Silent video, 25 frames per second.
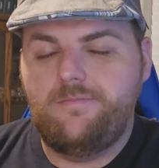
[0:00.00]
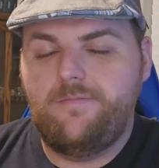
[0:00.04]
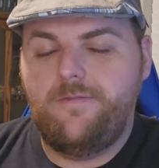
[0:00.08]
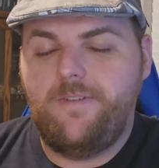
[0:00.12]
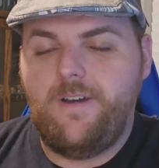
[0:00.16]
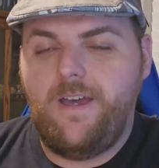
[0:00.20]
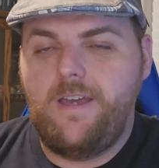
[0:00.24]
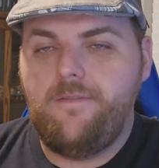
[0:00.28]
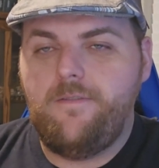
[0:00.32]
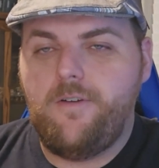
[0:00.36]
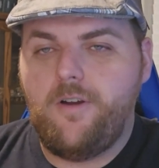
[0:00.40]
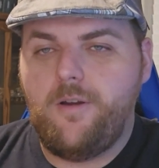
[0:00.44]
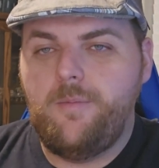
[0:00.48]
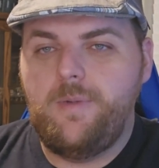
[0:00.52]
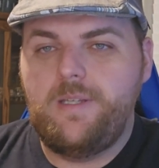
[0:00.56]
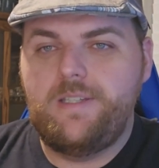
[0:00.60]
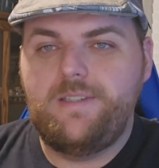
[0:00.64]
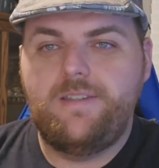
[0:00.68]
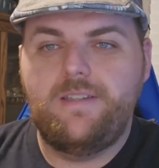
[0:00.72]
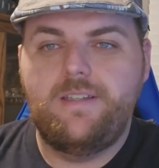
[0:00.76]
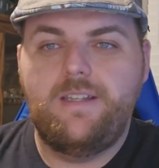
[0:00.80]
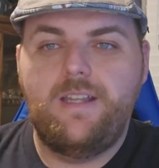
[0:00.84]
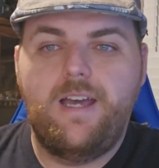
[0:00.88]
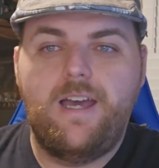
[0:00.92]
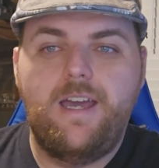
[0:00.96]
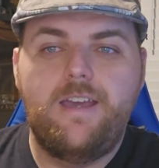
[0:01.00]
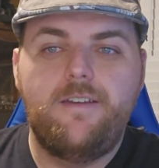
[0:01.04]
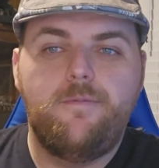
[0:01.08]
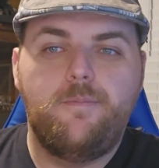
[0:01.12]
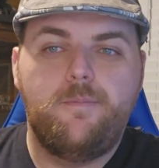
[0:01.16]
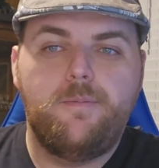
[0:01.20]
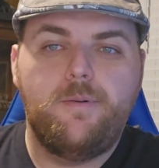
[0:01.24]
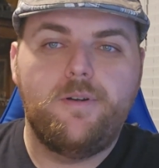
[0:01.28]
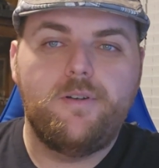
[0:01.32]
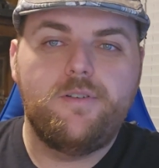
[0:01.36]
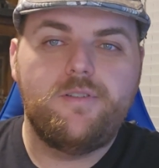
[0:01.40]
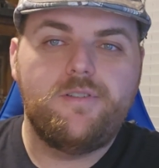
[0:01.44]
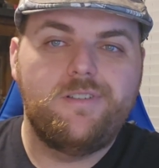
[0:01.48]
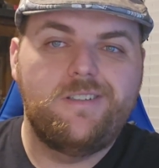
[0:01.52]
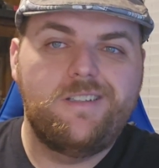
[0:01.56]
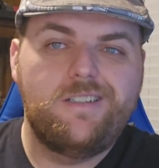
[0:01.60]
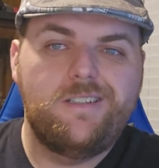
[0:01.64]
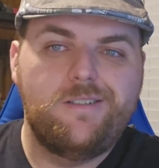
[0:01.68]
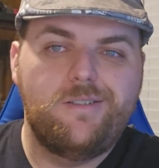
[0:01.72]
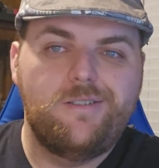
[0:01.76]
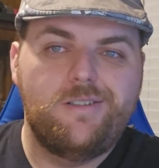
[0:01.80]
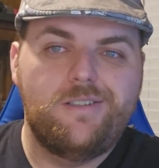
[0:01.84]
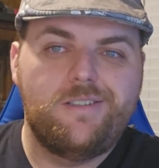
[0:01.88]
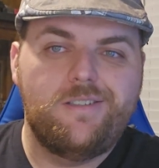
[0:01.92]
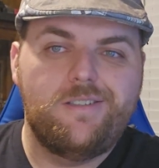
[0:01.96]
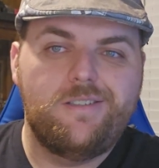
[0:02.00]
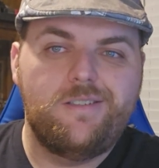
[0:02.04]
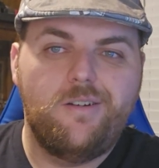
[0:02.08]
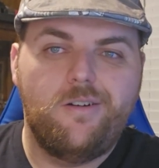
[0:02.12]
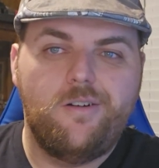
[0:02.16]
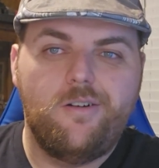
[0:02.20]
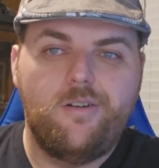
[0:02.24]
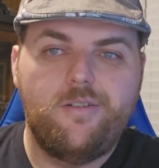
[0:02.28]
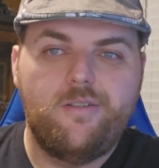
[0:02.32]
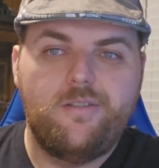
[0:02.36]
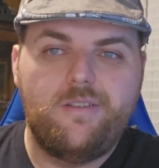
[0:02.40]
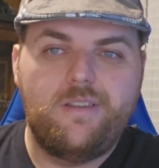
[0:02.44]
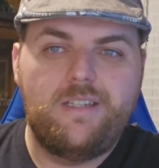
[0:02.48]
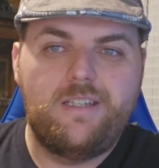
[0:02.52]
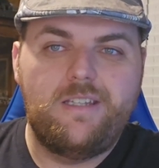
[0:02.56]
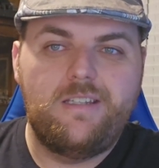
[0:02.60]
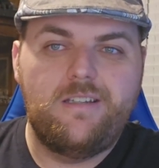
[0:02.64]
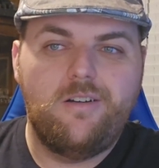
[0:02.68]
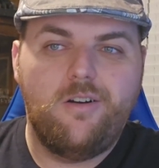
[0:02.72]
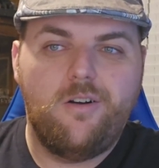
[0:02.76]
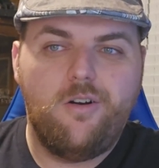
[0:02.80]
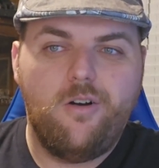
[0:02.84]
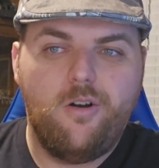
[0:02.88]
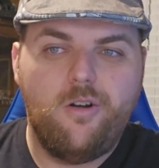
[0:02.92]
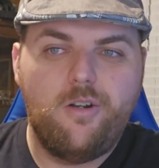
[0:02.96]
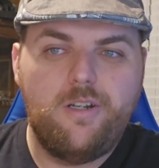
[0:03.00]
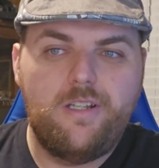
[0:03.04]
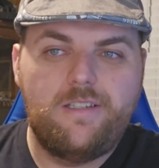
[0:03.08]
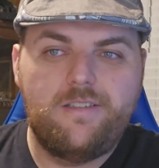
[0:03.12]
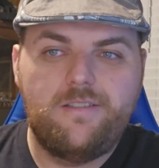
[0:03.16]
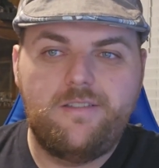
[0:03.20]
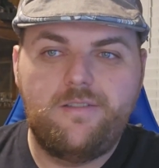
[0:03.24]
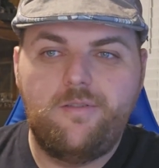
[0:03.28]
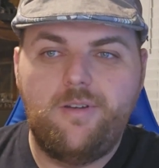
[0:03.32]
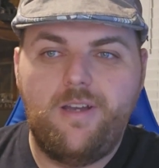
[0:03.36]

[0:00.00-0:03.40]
5 armies that I've personally noticed are the hardest